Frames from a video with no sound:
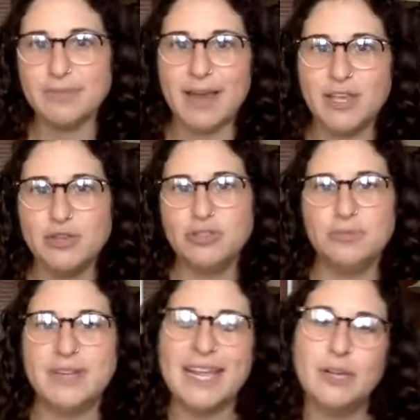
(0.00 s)
my youtube
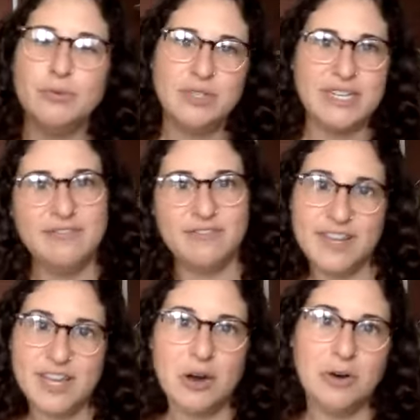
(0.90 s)
daily routine
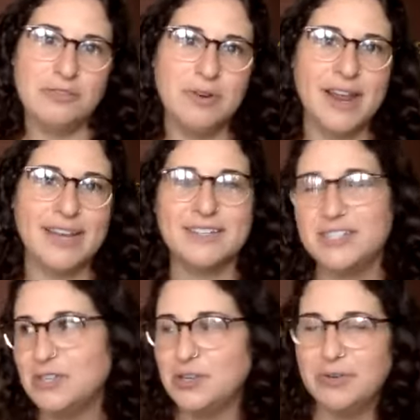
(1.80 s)
video of what i
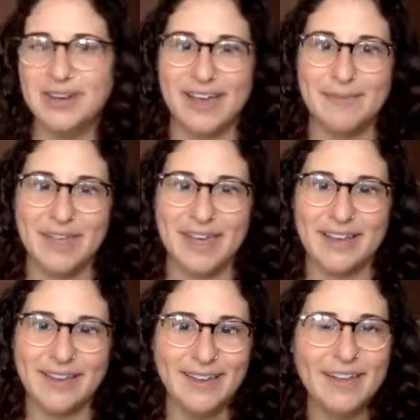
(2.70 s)
do and i'm like